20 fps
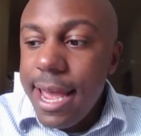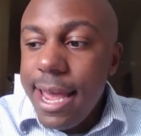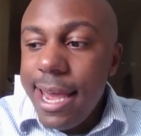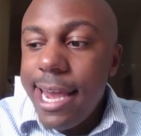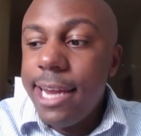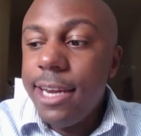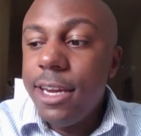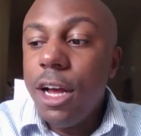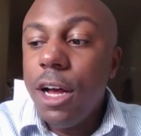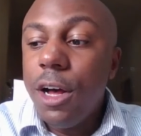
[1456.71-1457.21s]

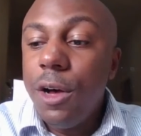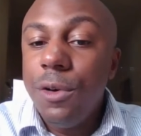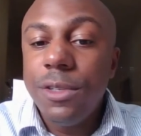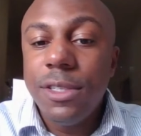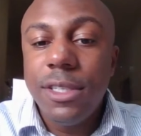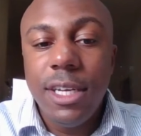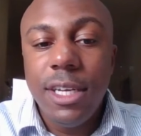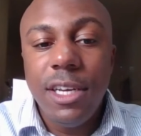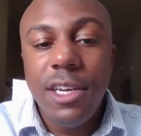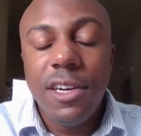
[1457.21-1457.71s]
And
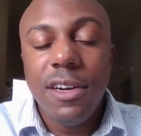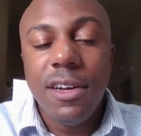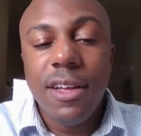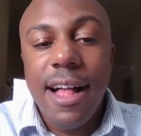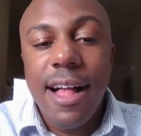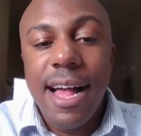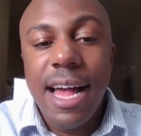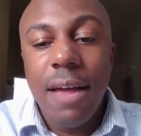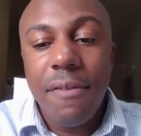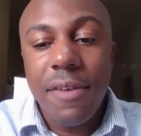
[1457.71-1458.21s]
hosting your
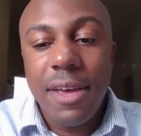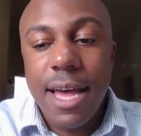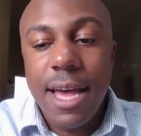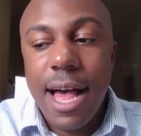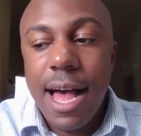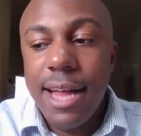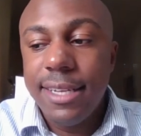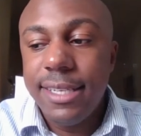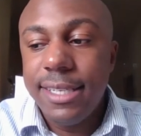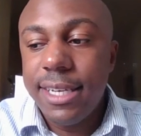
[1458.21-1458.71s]
live
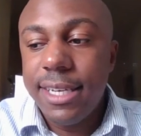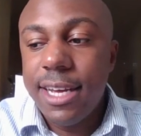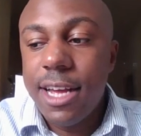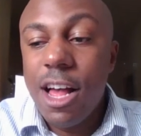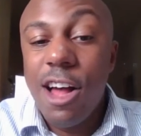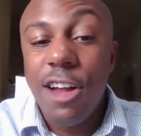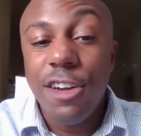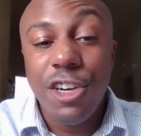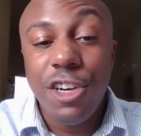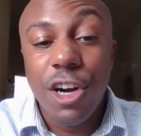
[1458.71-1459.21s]
content
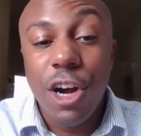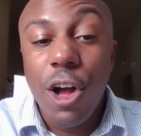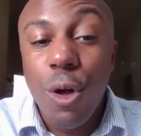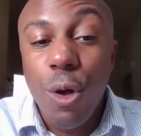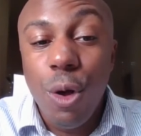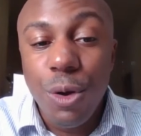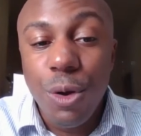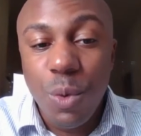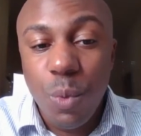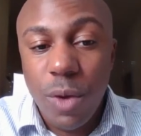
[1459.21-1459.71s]
on your
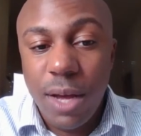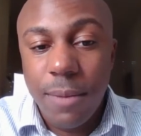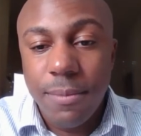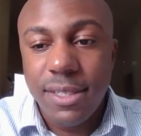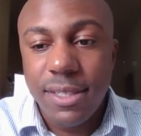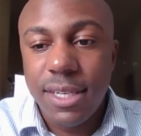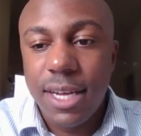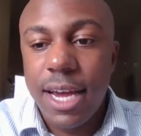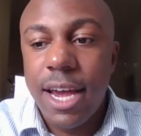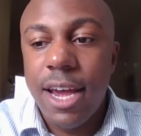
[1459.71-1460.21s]
own
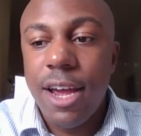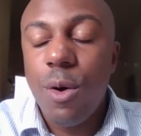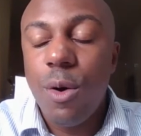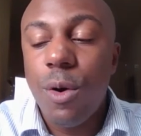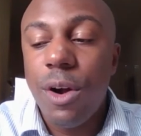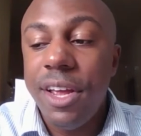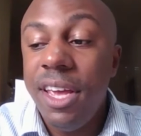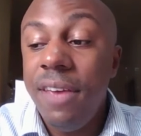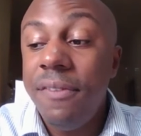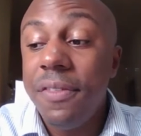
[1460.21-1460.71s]
website or
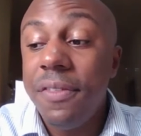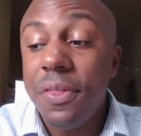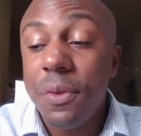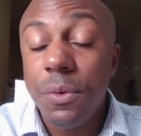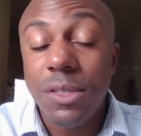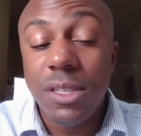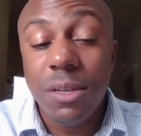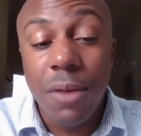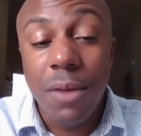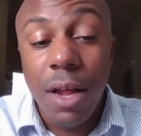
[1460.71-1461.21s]
even through
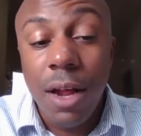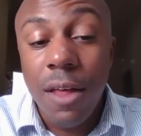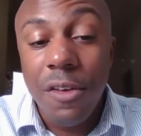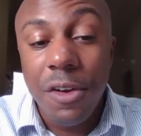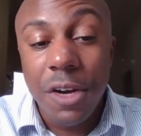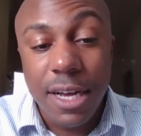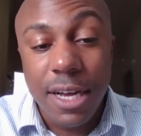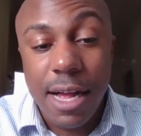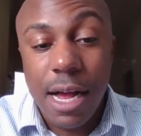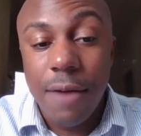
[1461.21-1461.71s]
some other
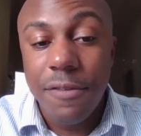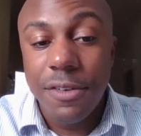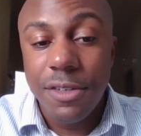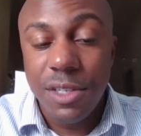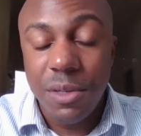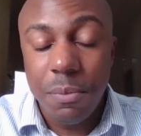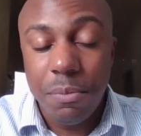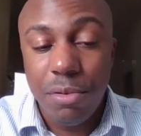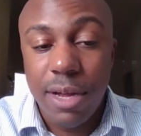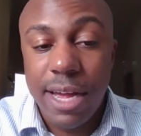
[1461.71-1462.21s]

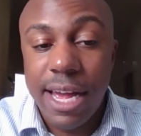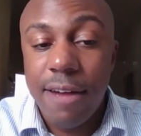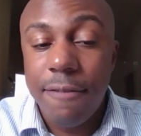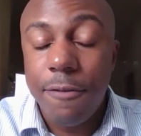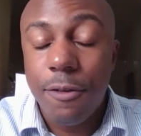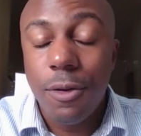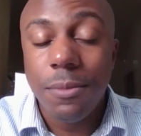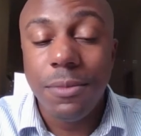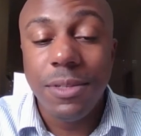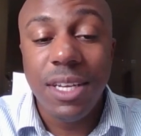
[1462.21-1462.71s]
conferencing
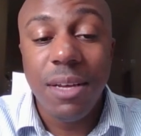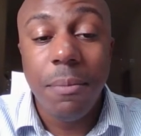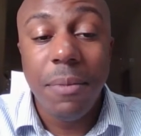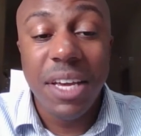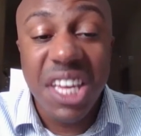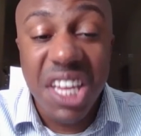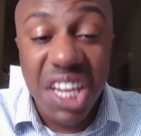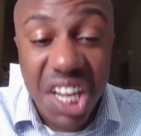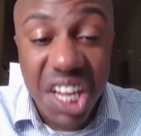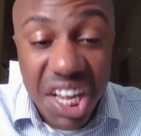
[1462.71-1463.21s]
platforms can be
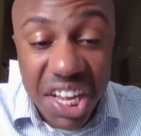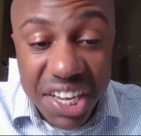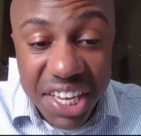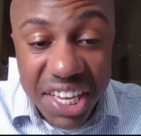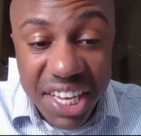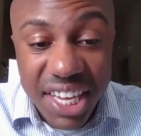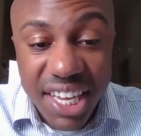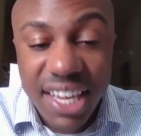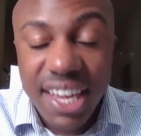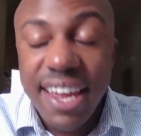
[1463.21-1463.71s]

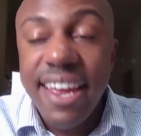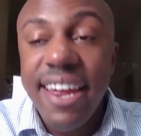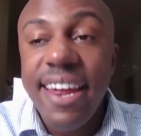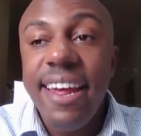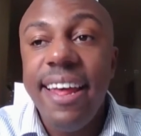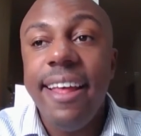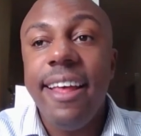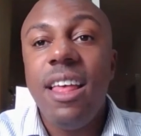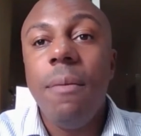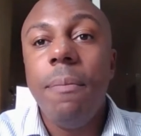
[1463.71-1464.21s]
clunky,
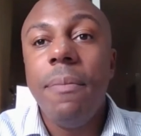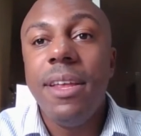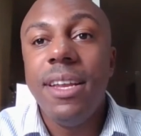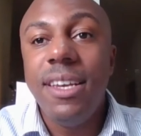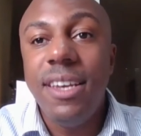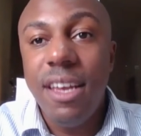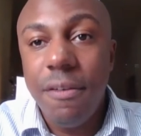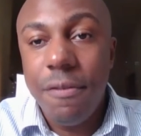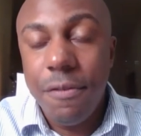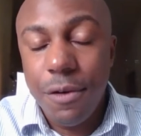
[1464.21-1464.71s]
it can be
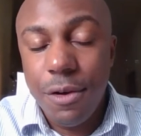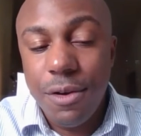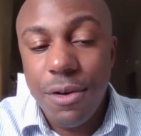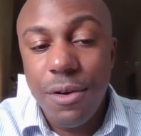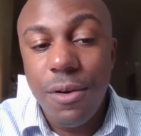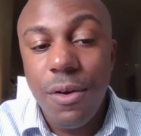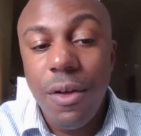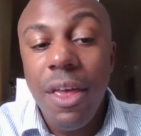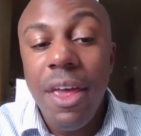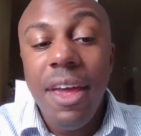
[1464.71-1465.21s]

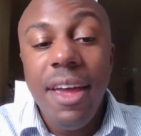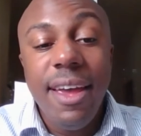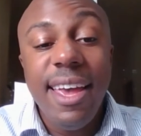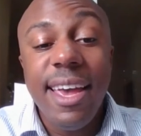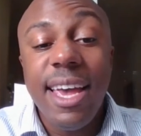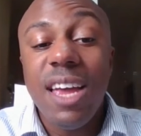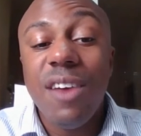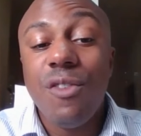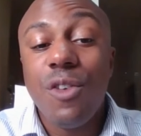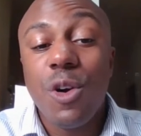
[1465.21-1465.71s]
difficult, it
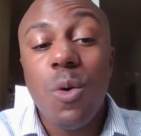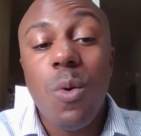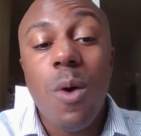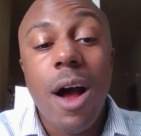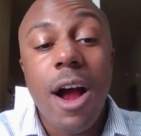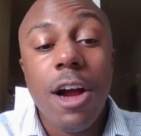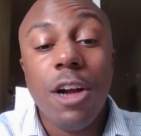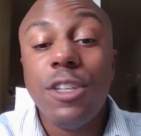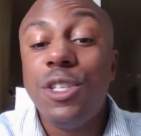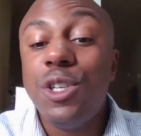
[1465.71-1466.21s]
can
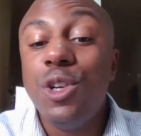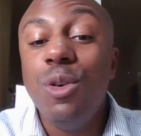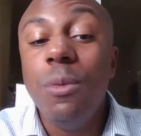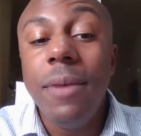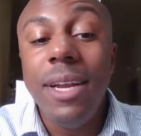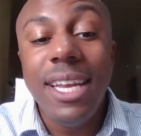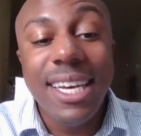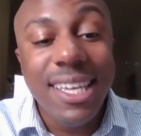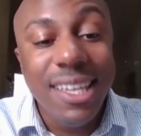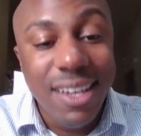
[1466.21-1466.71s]
require too
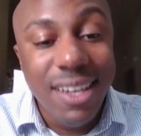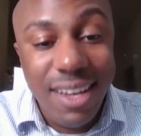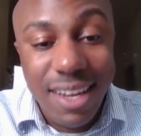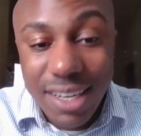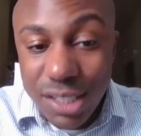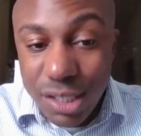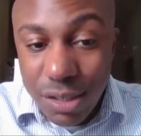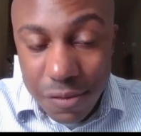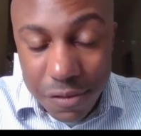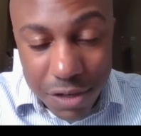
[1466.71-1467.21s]
many
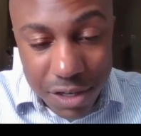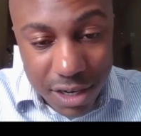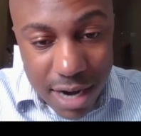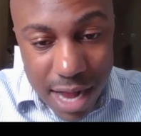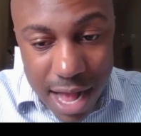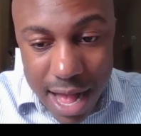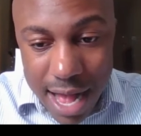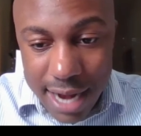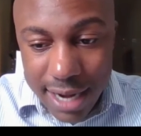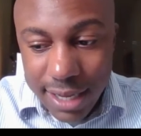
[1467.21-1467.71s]
clicks for your
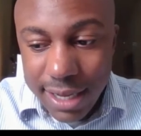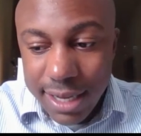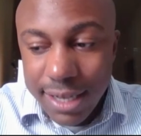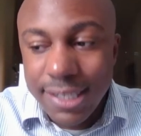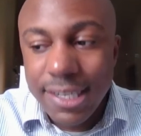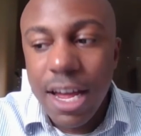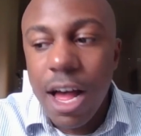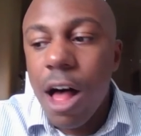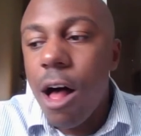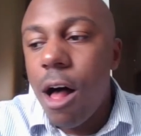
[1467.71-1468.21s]

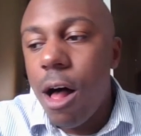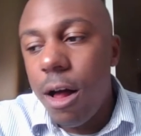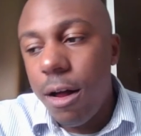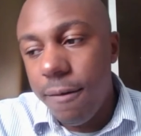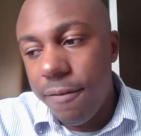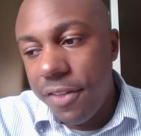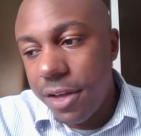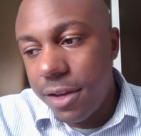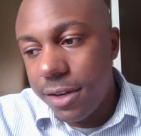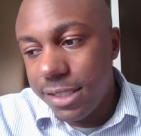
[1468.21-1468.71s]
audience, all
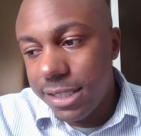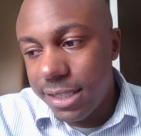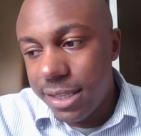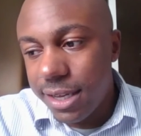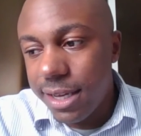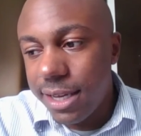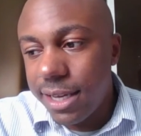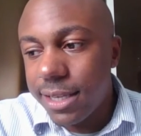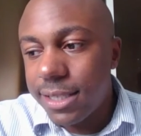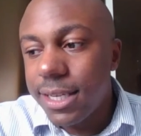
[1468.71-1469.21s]
of those
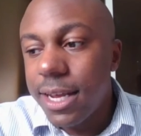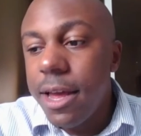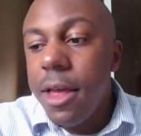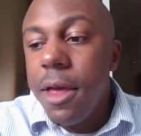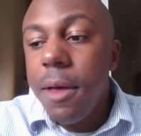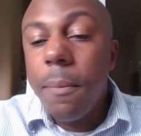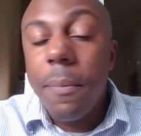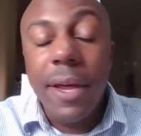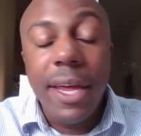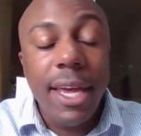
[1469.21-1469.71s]
things.
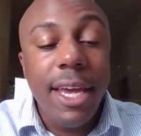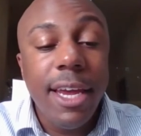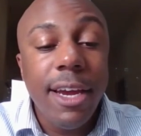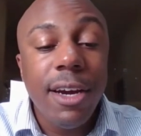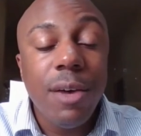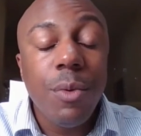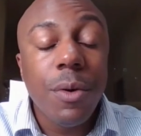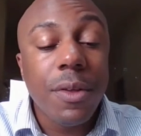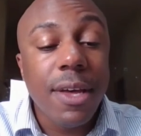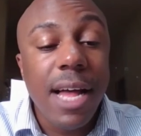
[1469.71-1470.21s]
But here
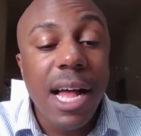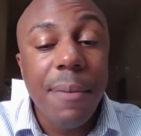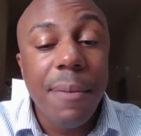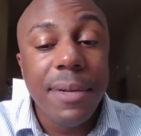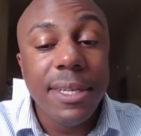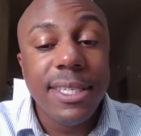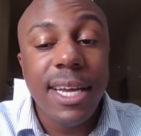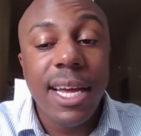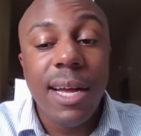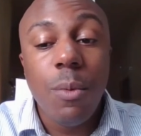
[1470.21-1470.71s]
with
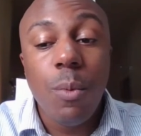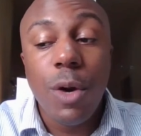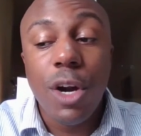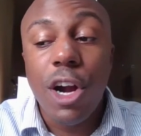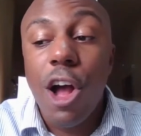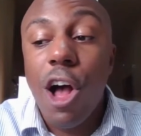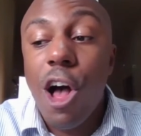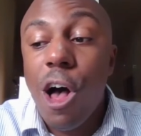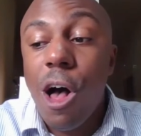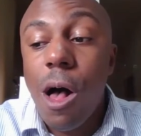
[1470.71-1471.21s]
CommonTime,
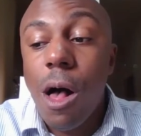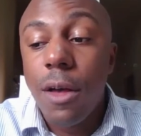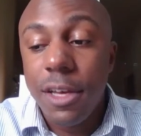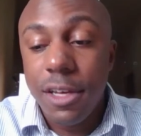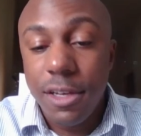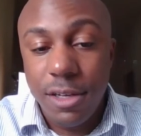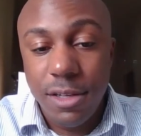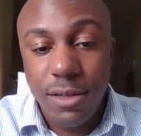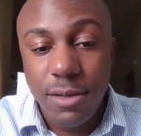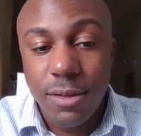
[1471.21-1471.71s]
we're all
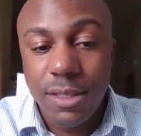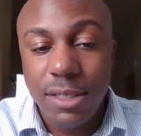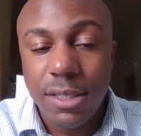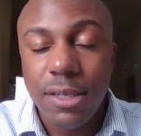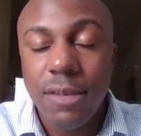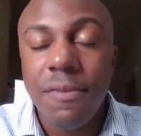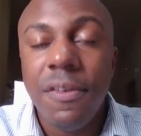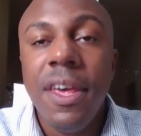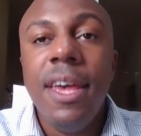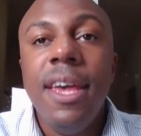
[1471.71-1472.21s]
inclusive.